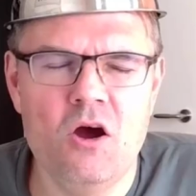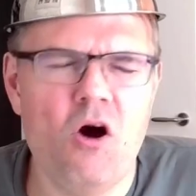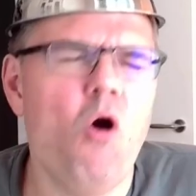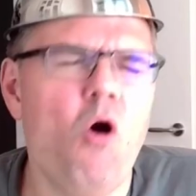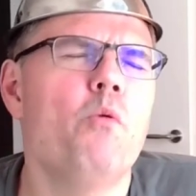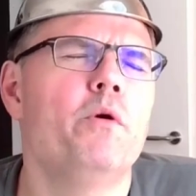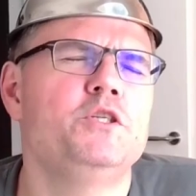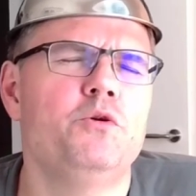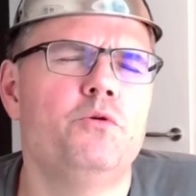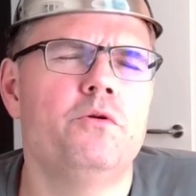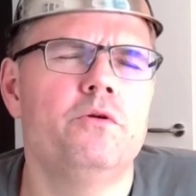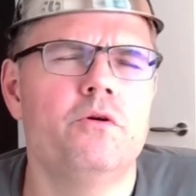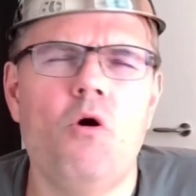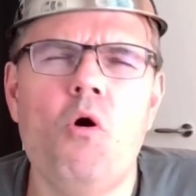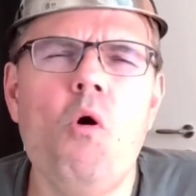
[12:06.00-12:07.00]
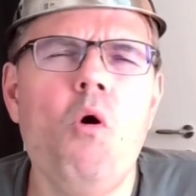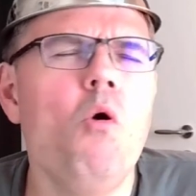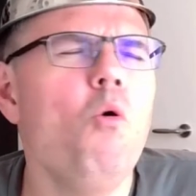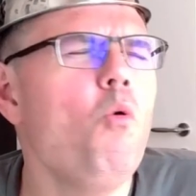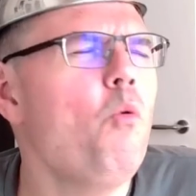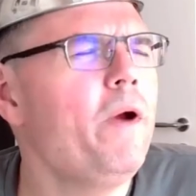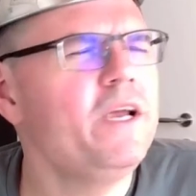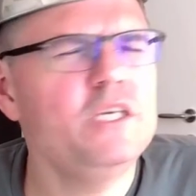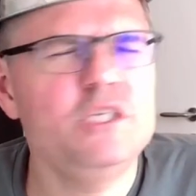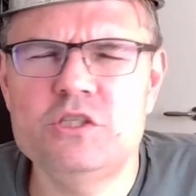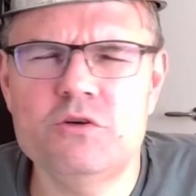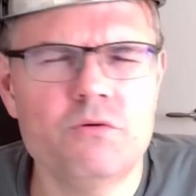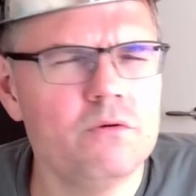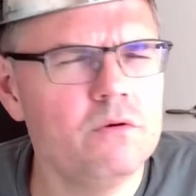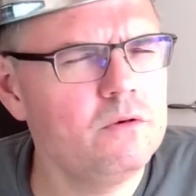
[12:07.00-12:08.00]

Always short. Always short.